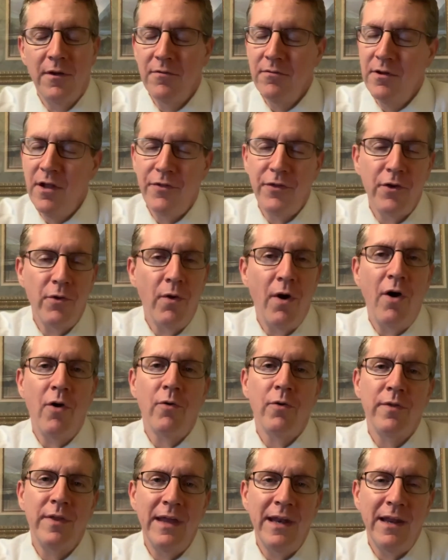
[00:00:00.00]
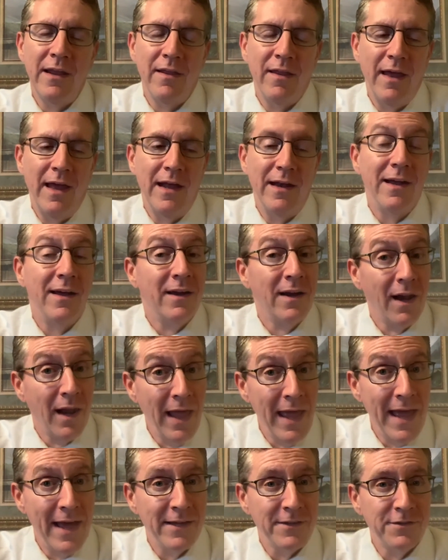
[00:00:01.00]
Nothing wrong with any of that
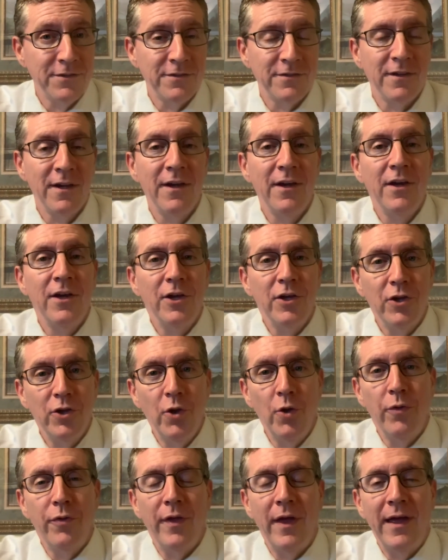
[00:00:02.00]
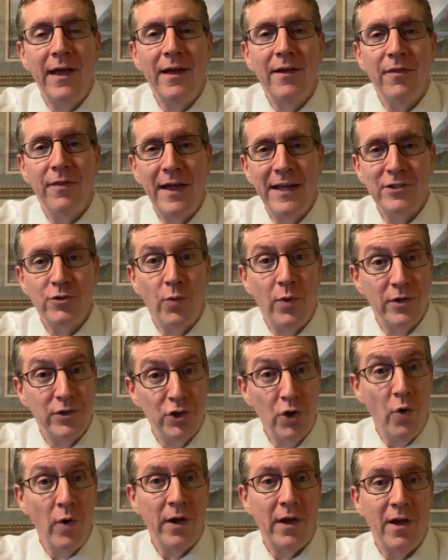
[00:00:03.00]
unless you think that's where
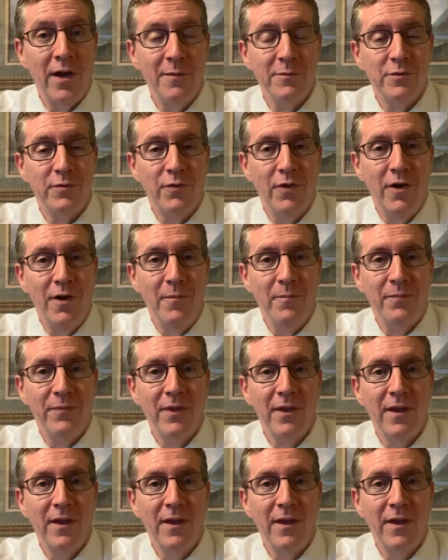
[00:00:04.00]
joy comes from.